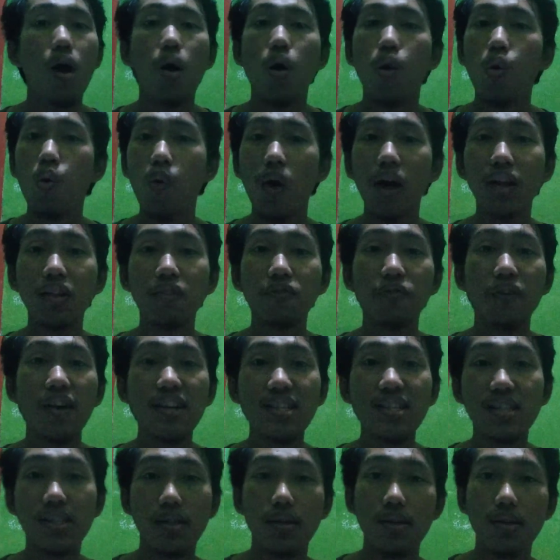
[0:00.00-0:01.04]
what
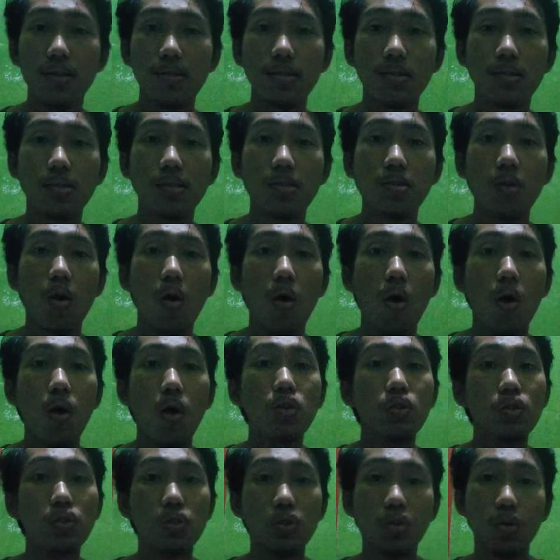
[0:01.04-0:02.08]
factors
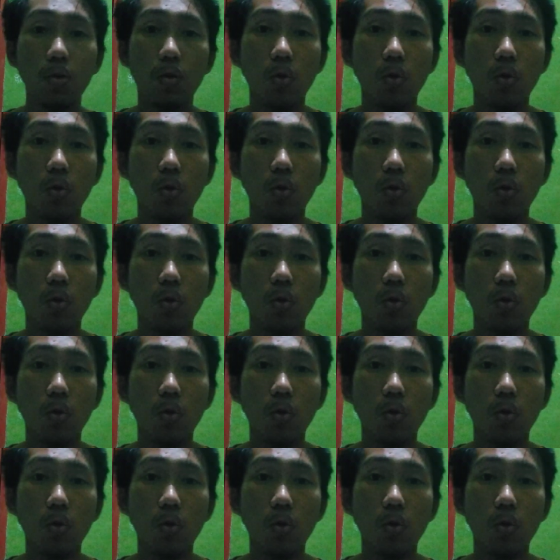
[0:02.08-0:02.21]
to